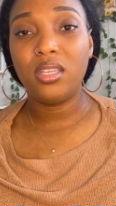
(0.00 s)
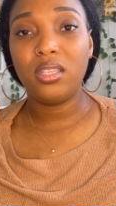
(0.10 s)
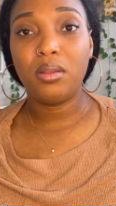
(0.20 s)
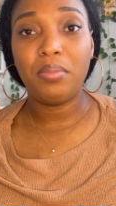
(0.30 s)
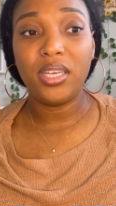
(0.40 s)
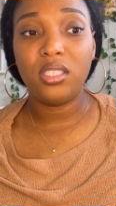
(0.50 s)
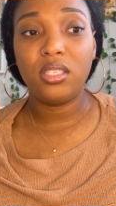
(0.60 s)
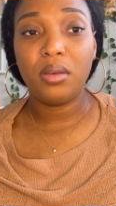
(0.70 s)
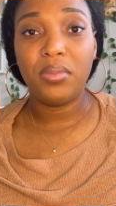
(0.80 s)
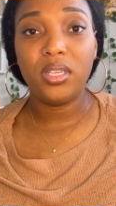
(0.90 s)
the best
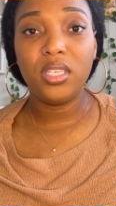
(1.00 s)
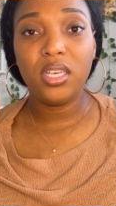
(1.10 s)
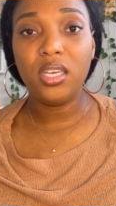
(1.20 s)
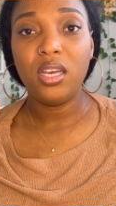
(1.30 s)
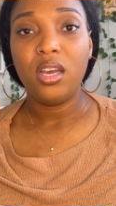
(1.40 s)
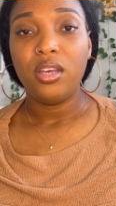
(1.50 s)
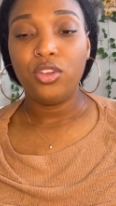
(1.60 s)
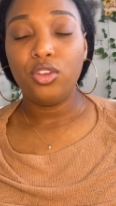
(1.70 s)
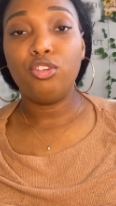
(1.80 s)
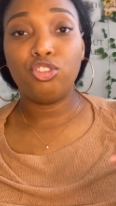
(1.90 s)
ability,
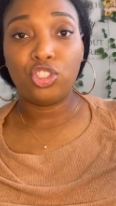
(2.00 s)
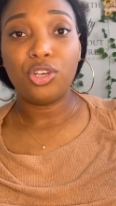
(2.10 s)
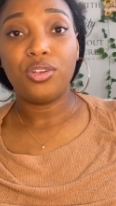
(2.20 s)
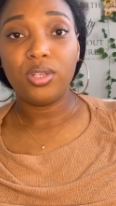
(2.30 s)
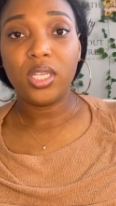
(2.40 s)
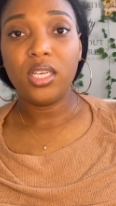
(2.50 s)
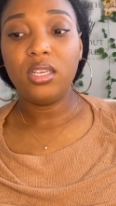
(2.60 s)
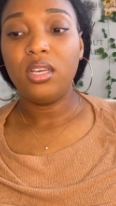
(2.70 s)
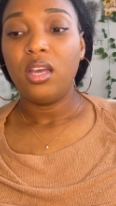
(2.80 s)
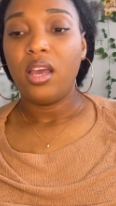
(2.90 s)
you're journaling,
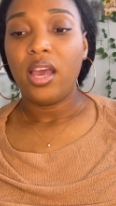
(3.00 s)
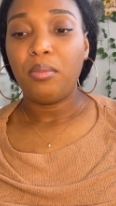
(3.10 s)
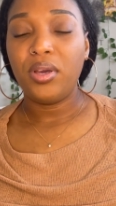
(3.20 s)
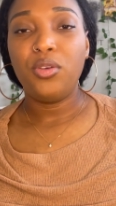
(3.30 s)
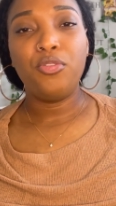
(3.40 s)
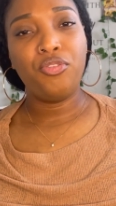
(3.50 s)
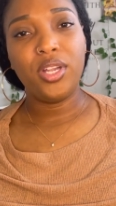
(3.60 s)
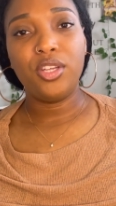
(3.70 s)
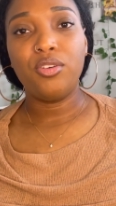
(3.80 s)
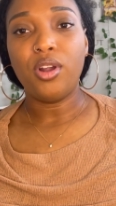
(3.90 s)
but you feel
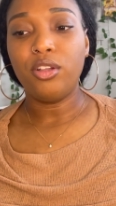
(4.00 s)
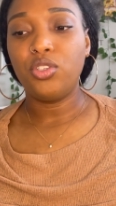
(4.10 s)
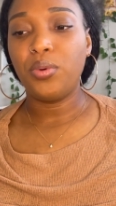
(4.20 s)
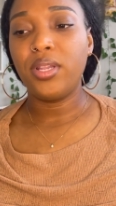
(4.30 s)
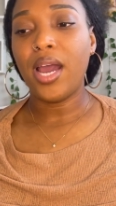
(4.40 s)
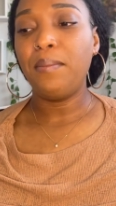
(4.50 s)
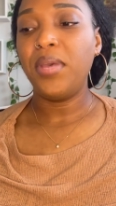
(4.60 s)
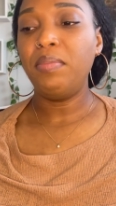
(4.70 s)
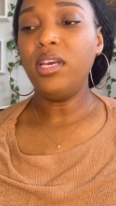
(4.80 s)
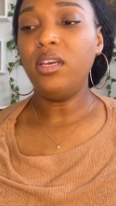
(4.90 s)
like you're not doing that,
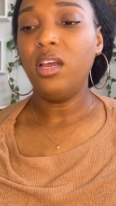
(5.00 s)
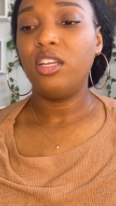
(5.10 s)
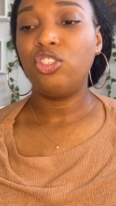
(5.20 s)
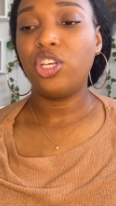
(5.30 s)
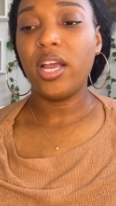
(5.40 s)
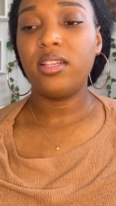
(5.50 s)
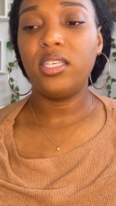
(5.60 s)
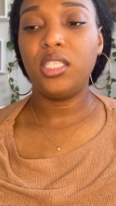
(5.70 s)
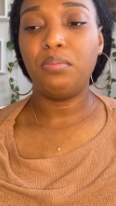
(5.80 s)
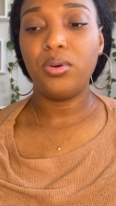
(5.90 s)
maybe check
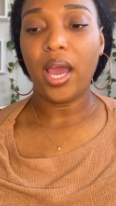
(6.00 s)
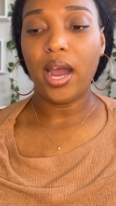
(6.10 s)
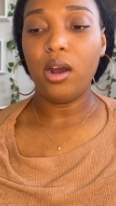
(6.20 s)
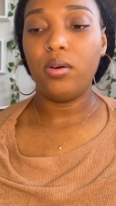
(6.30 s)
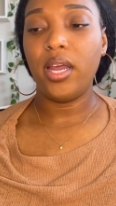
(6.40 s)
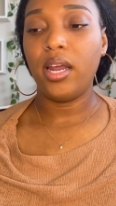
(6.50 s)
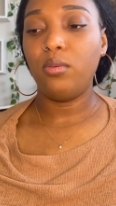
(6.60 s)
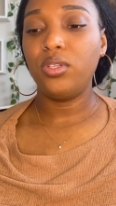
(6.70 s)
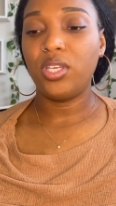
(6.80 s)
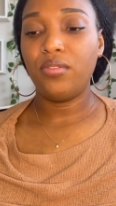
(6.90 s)
this book out, and I
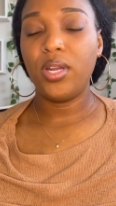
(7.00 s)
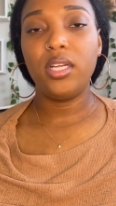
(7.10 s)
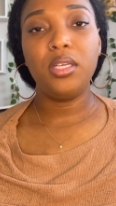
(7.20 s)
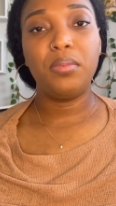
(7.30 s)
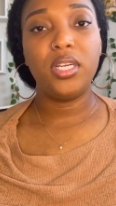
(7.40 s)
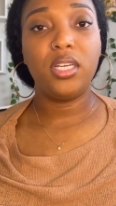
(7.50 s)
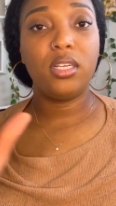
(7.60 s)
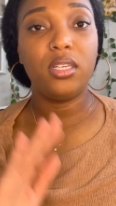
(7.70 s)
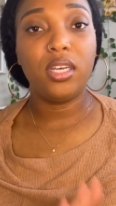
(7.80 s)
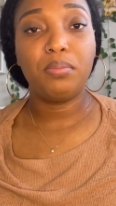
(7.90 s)
will definitely put it in the
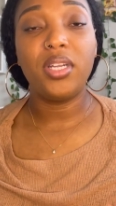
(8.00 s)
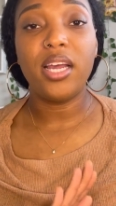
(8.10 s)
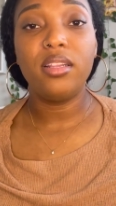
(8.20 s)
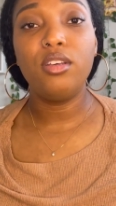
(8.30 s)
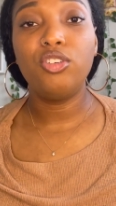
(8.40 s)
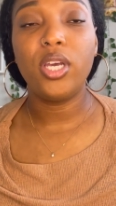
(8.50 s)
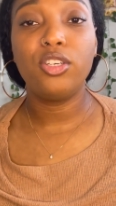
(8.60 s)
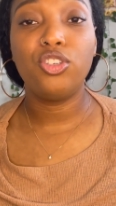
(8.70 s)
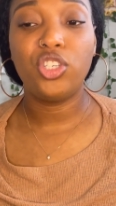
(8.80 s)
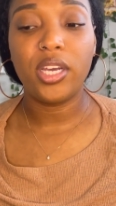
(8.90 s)
link. But I think you guys
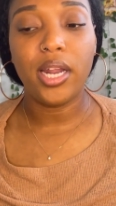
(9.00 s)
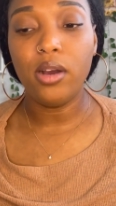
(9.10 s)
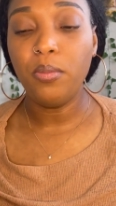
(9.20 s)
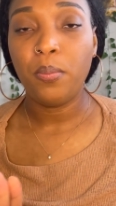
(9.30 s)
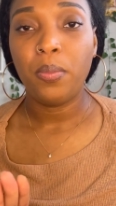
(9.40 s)
should check it out